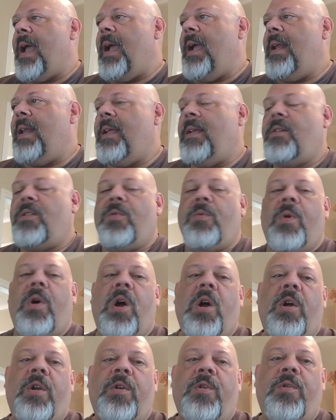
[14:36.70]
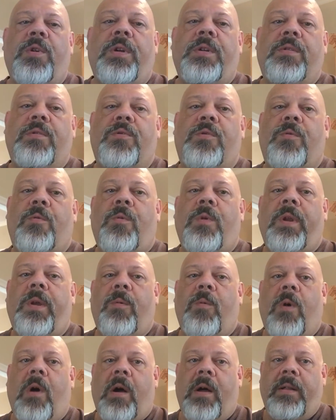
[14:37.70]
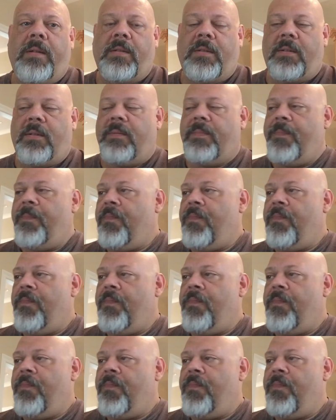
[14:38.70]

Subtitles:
80 to 120 watts.